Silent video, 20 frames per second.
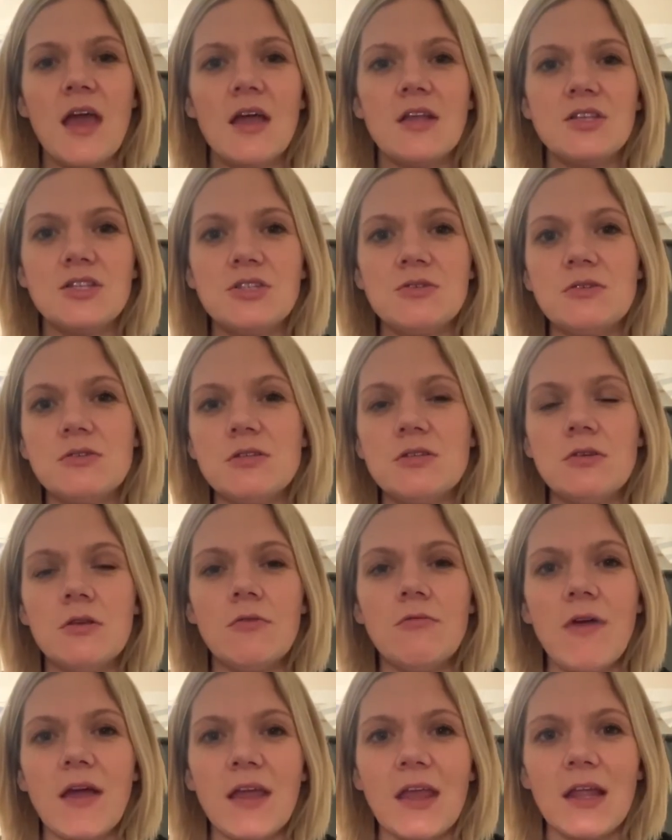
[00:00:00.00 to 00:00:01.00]
a
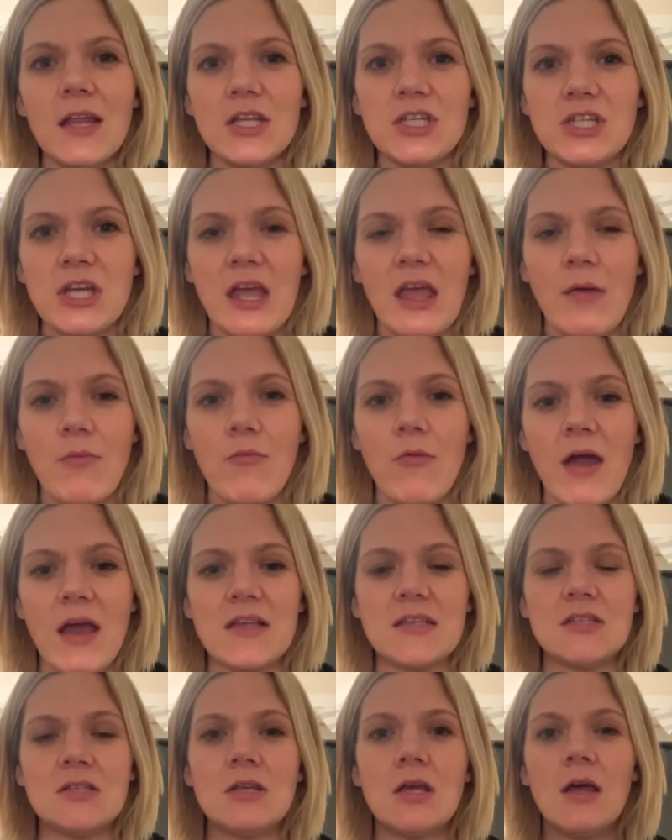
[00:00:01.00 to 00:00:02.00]
regular chicken
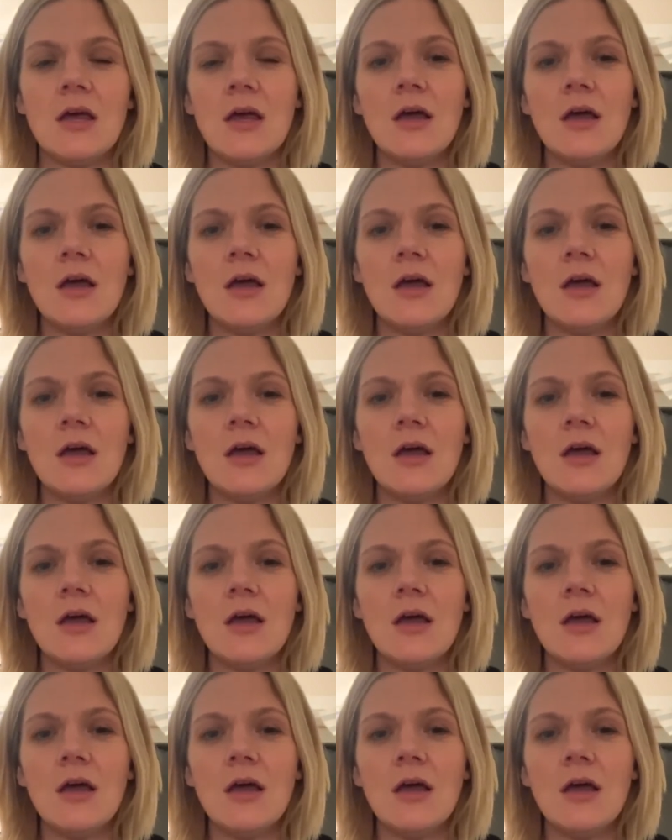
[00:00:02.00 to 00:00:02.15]
breast,